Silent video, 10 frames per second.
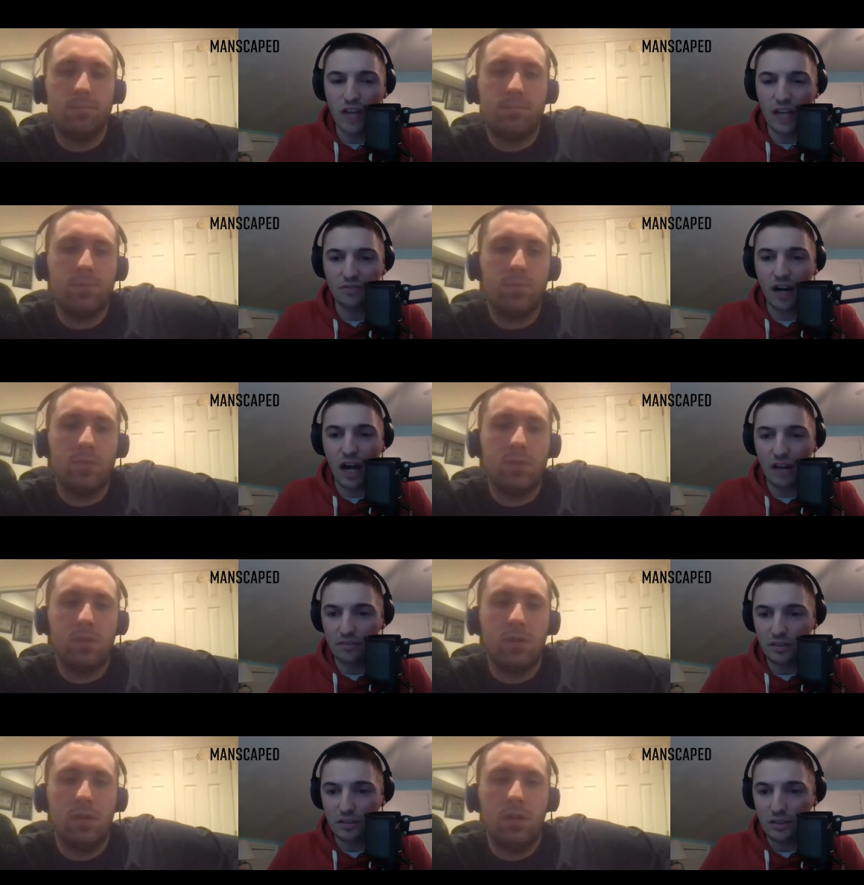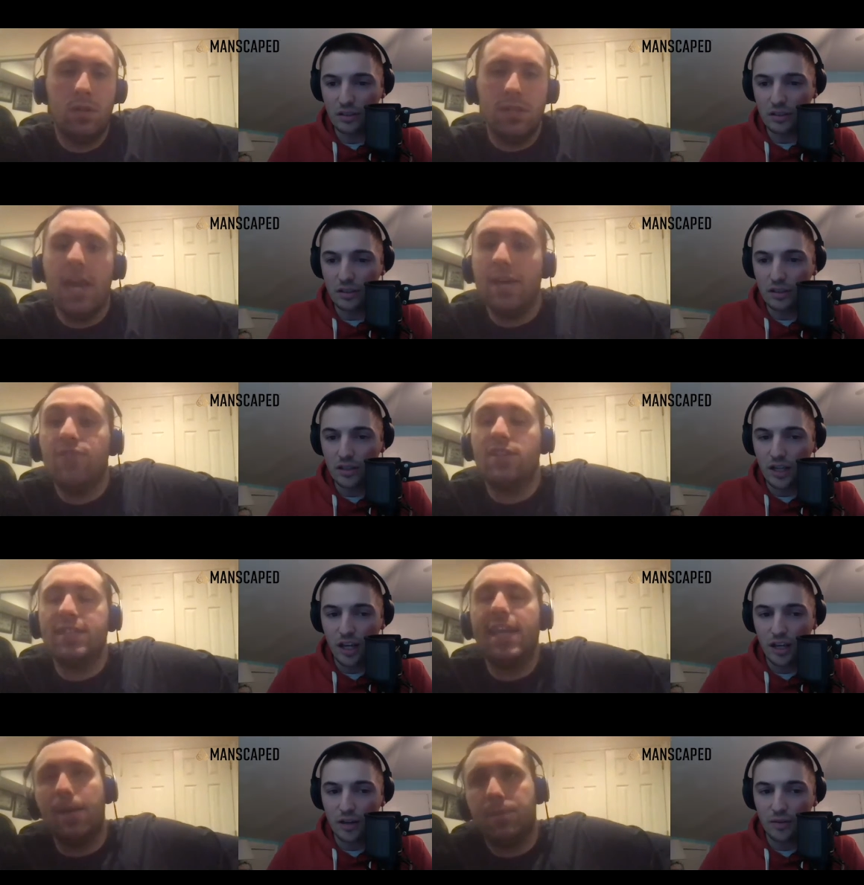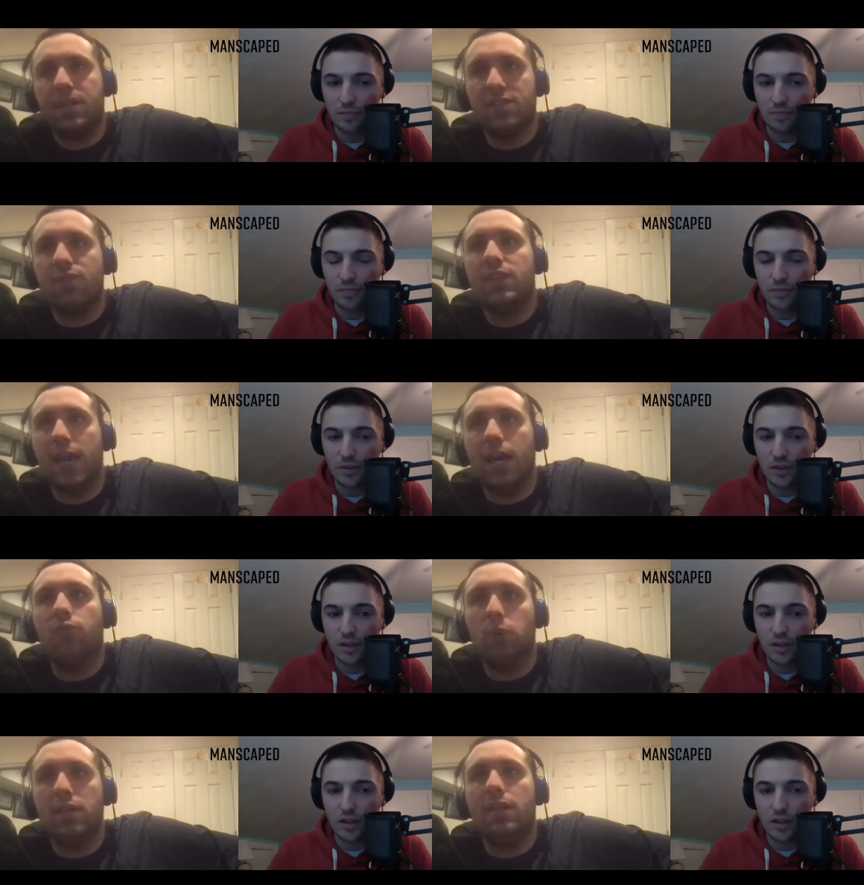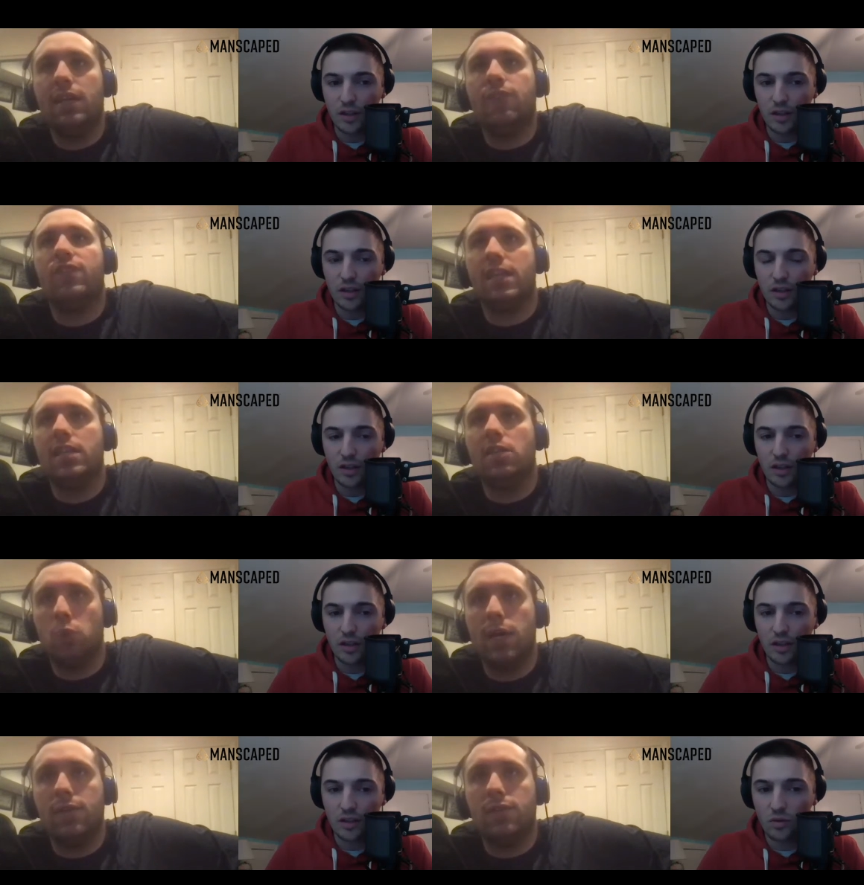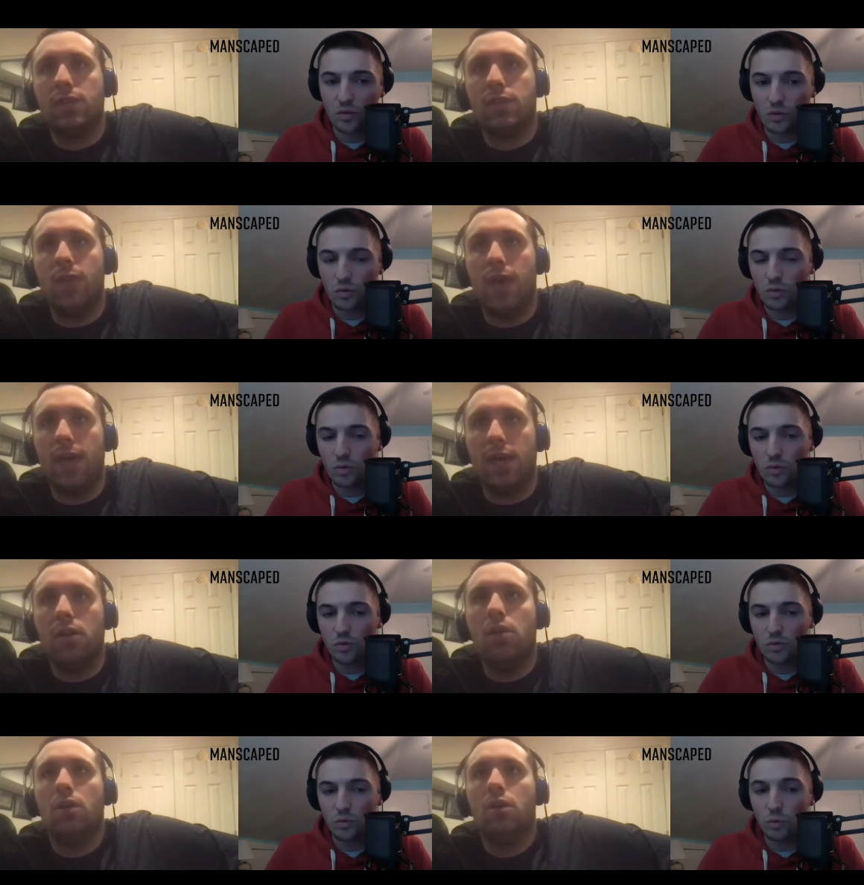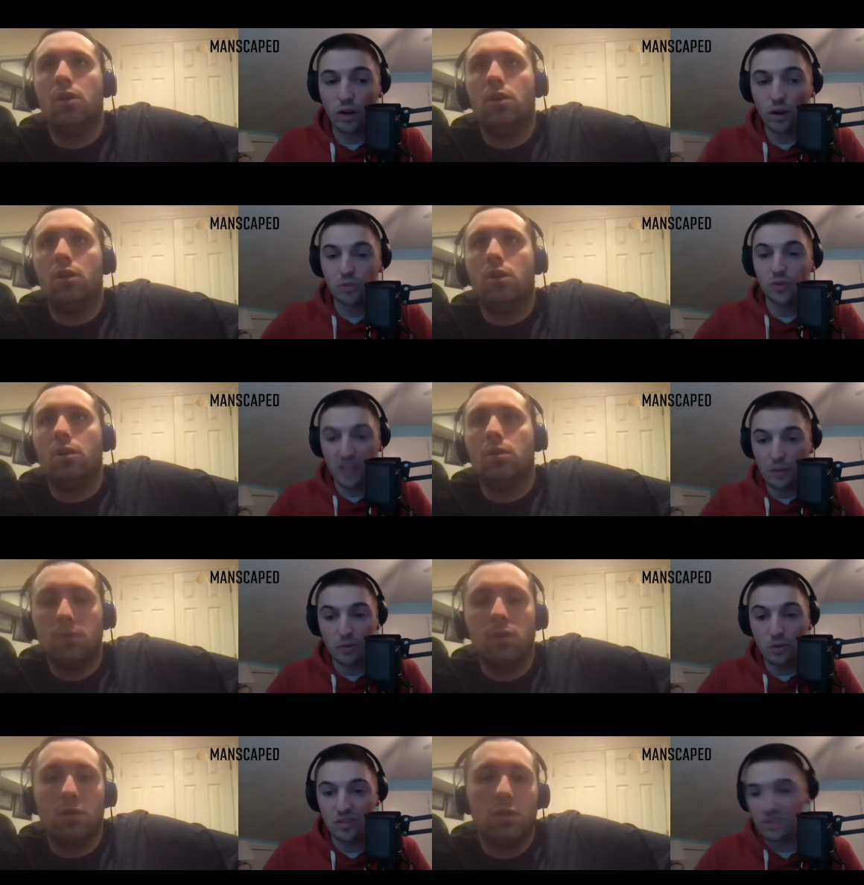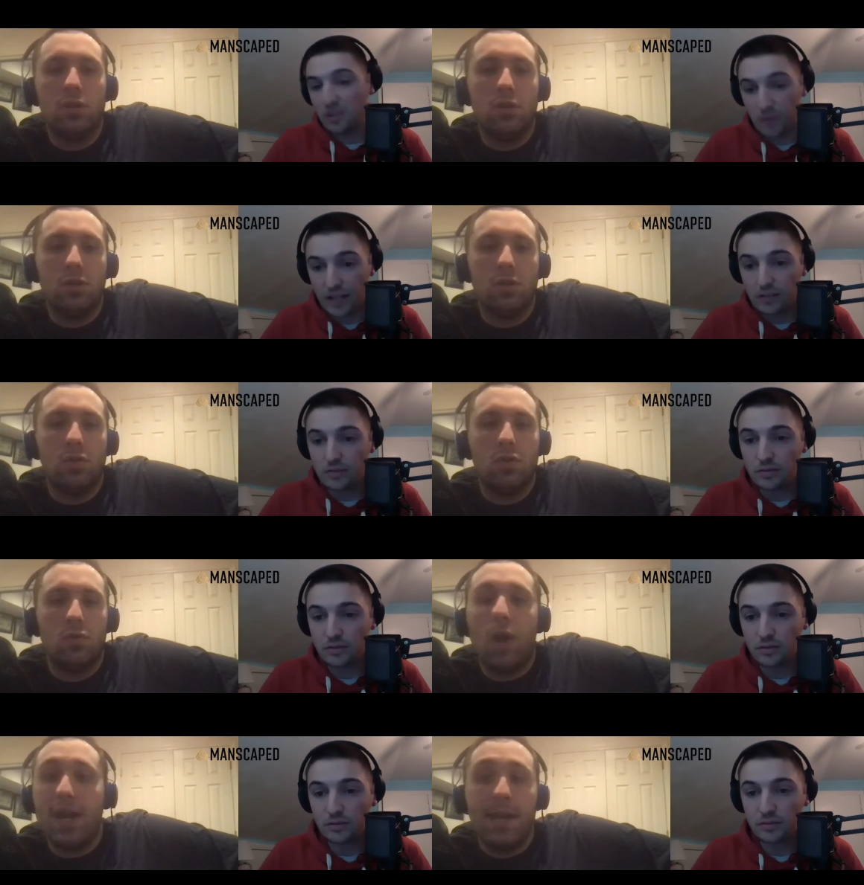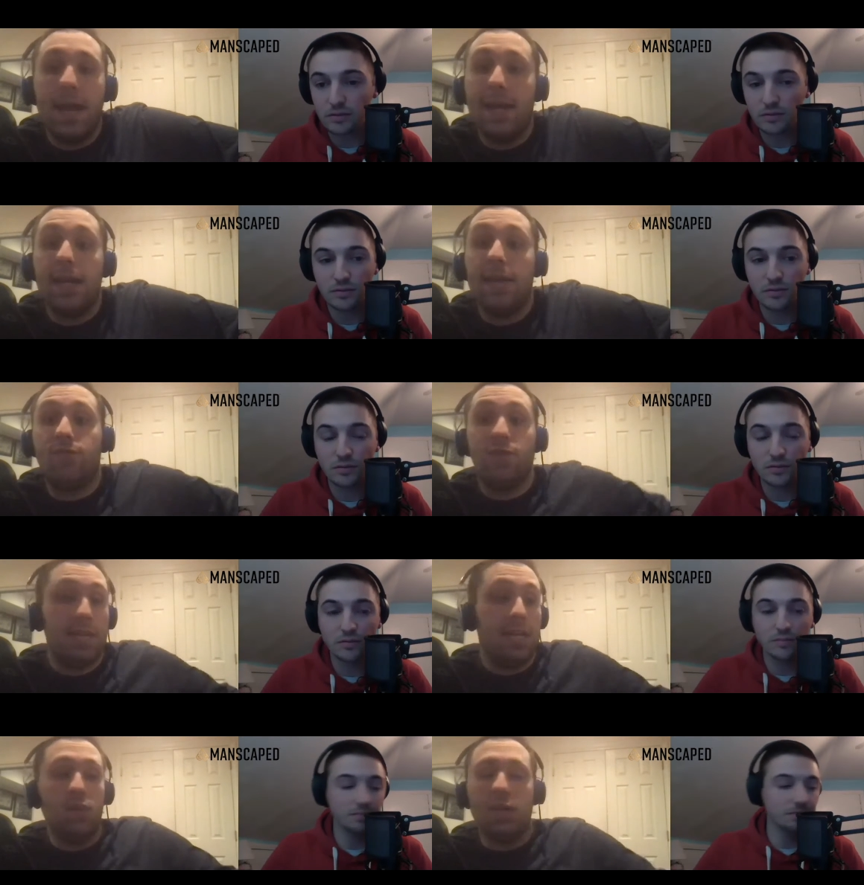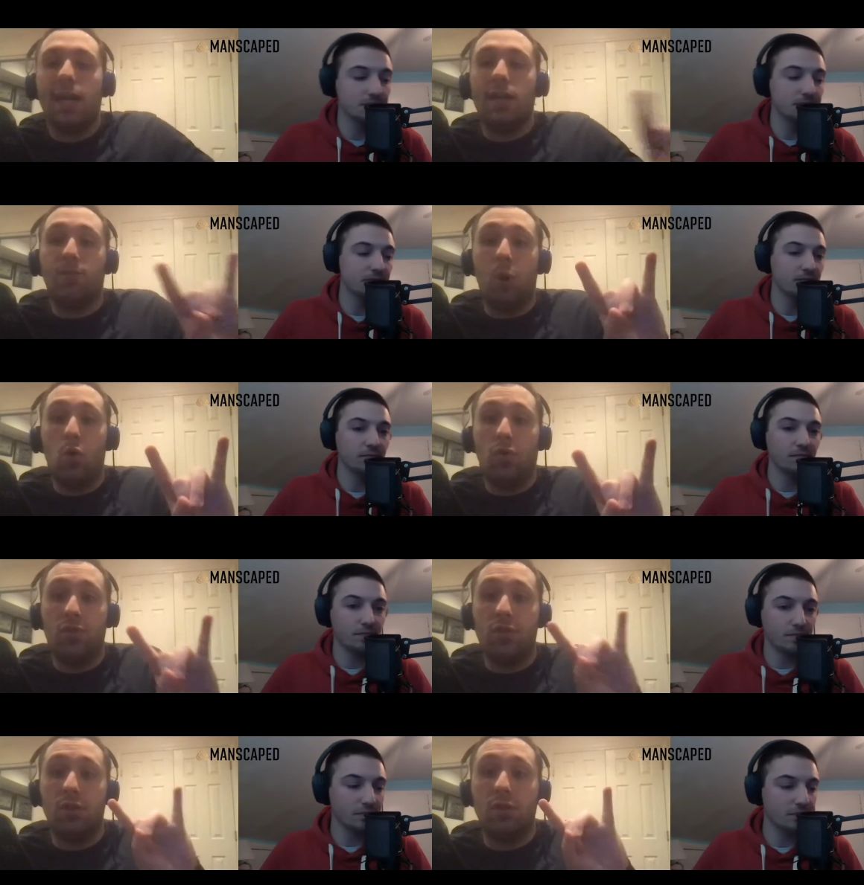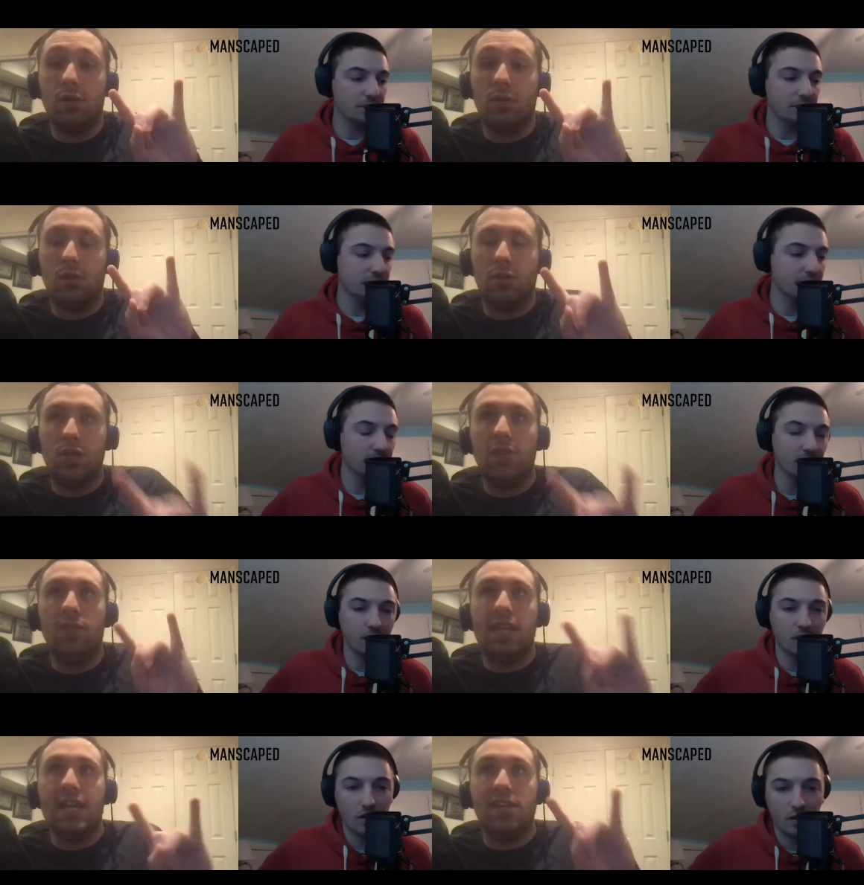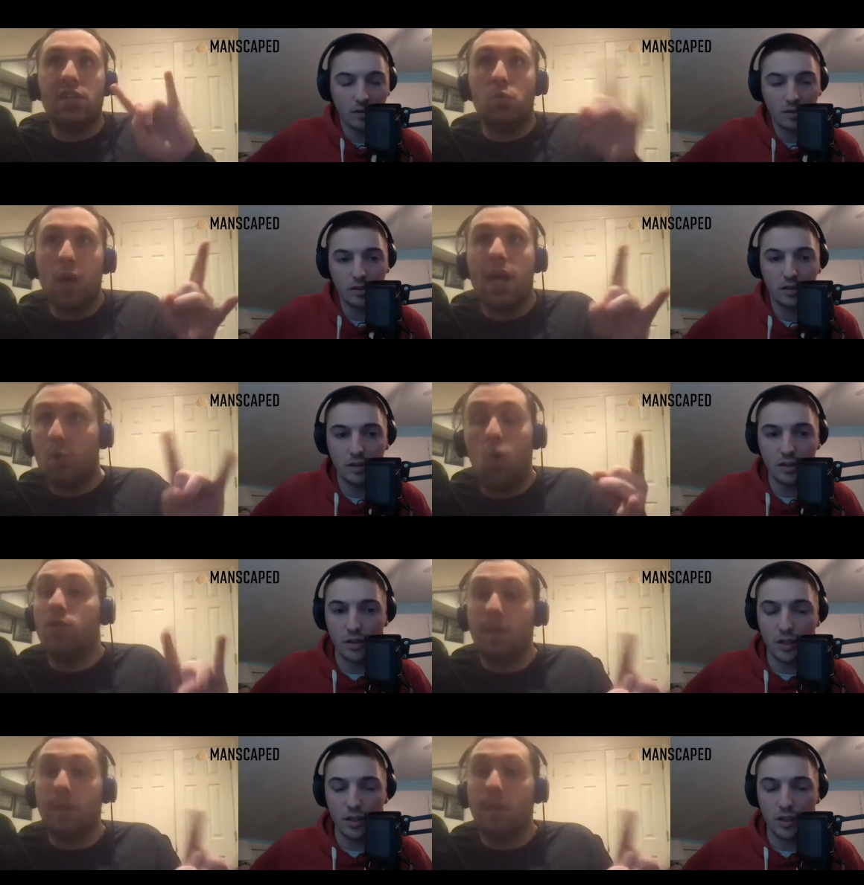Speaker 1: and five.
Speaker 2: Yeah, if there's yeah, because if yeah, if win if Indy wins and then
Speaker 1: one of those three teams loses, they're in.
Speaker 2: Right. And if either and if both Cleveland and Indy win or they